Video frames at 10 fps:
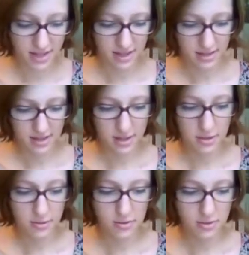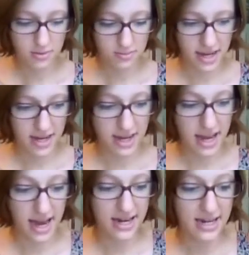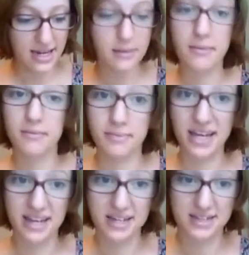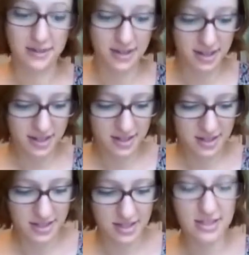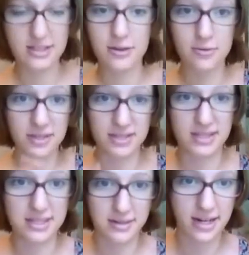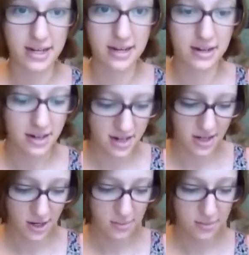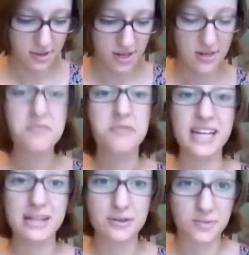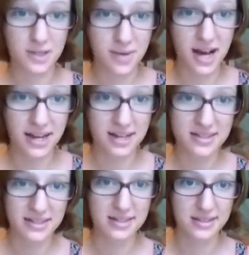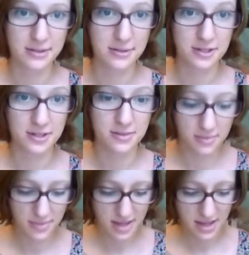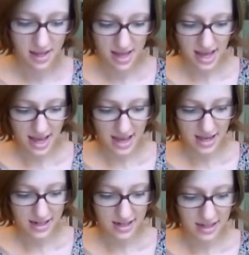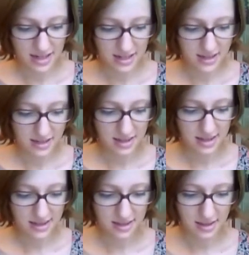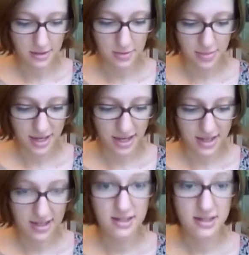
So by adding baking soda to this whole business right here, you're putting free aluminum ions in the solution, and you make